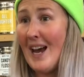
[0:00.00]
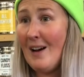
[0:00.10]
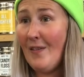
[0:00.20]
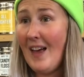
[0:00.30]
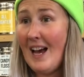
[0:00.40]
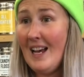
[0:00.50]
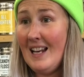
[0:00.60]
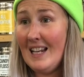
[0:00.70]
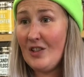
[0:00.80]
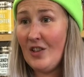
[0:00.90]
out there,
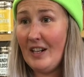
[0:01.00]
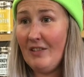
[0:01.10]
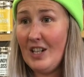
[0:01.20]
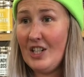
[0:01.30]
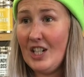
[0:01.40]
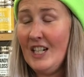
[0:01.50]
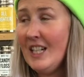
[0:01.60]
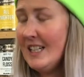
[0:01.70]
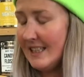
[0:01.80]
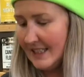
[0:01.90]
electronic
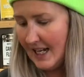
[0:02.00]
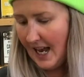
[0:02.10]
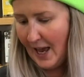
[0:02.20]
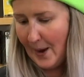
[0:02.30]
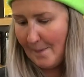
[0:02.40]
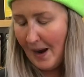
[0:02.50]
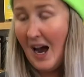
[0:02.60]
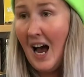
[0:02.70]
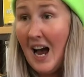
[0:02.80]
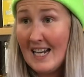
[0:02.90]
version.
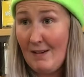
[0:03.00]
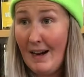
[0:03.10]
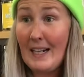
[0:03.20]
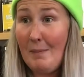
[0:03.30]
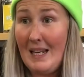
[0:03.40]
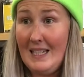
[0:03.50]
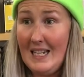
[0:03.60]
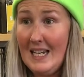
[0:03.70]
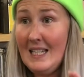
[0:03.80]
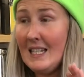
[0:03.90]
Highly
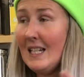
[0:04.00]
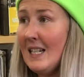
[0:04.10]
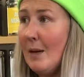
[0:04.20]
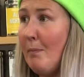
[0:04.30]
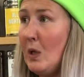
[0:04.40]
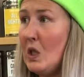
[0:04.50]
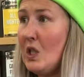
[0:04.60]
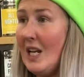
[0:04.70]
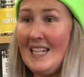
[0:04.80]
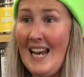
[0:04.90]
recommended,
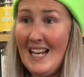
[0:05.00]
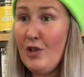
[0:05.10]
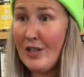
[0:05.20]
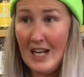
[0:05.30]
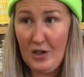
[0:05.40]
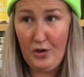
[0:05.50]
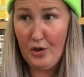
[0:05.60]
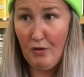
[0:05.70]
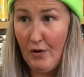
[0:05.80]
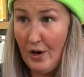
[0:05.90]
but again, you can
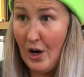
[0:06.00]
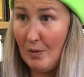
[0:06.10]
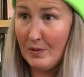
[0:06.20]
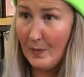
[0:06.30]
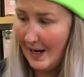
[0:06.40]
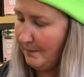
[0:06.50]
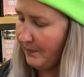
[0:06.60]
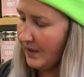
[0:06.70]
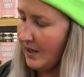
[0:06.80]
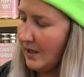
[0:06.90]
use your own at home as well.
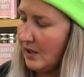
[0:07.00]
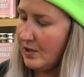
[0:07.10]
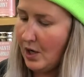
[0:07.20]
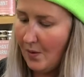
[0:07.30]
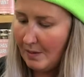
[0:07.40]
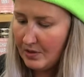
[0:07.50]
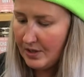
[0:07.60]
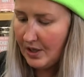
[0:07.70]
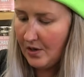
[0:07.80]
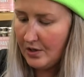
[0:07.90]
So I'm
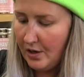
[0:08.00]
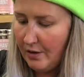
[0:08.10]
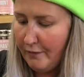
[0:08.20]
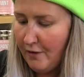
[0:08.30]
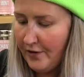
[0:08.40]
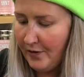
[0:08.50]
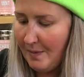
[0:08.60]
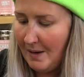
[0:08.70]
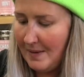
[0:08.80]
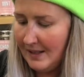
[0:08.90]
just going to froth
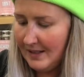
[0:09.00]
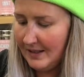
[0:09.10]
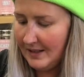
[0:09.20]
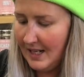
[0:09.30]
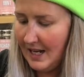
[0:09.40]
my milk in